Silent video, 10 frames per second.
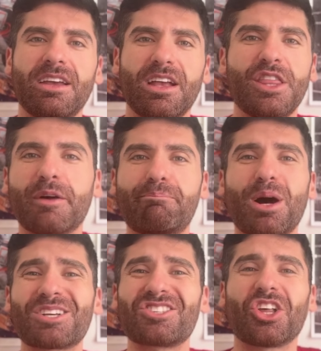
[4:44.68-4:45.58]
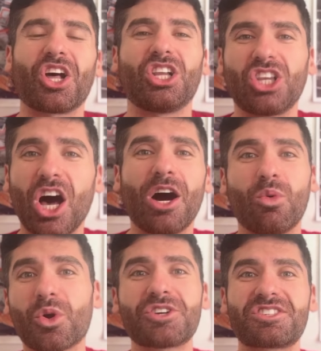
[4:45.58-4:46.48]
and the Bucks look a
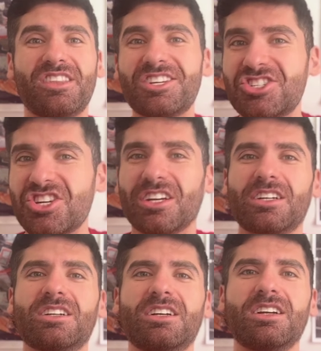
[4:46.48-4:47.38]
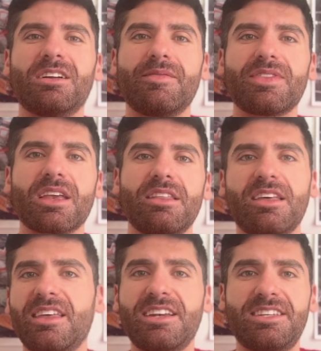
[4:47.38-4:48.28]
lot worse this year
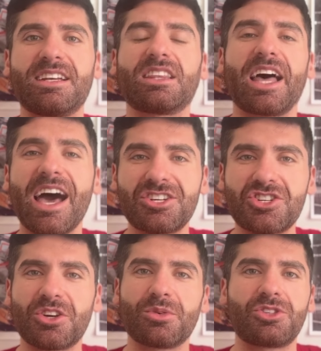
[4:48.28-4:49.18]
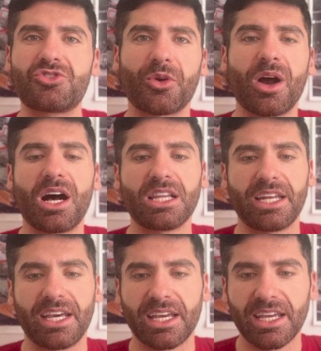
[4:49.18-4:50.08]
than they did last year with Drew
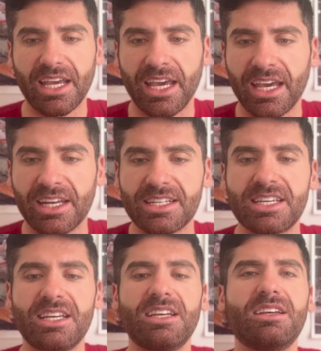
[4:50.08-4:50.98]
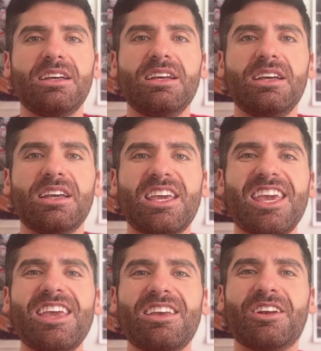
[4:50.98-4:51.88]
Holiday. And
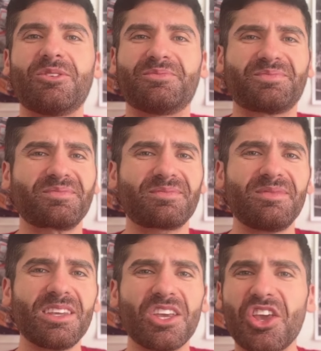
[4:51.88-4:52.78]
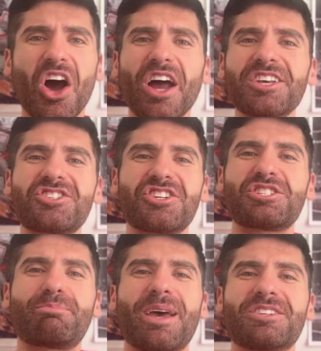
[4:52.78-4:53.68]
he, you know, Giannis just
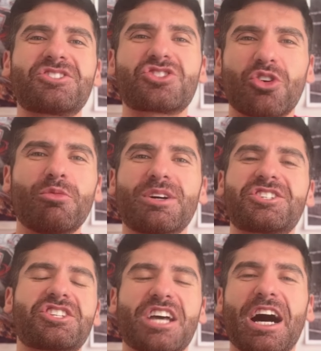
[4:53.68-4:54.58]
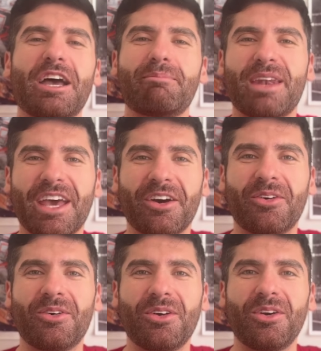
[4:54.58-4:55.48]
spends so much time
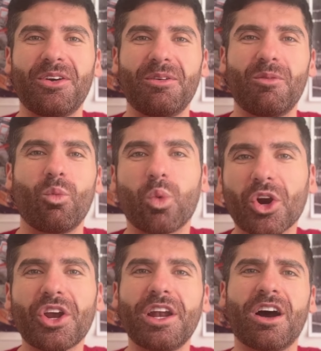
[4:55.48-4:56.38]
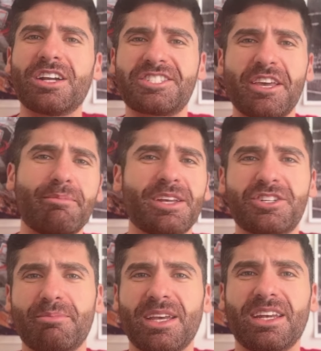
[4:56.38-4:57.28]
now worried on his image.
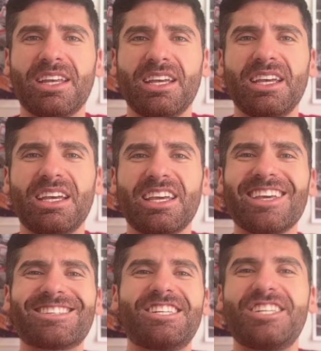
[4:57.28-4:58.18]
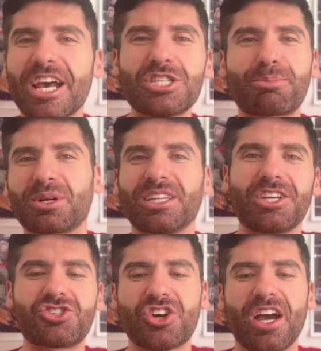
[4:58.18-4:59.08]
I mean, he's desperately
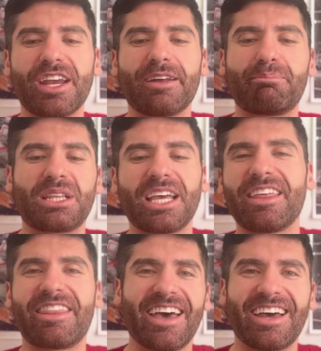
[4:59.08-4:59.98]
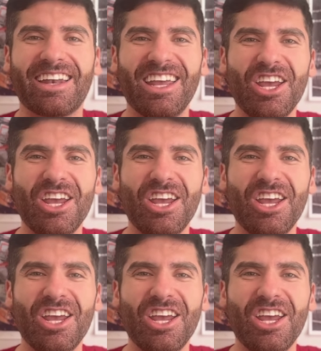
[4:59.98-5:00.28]
trying to play that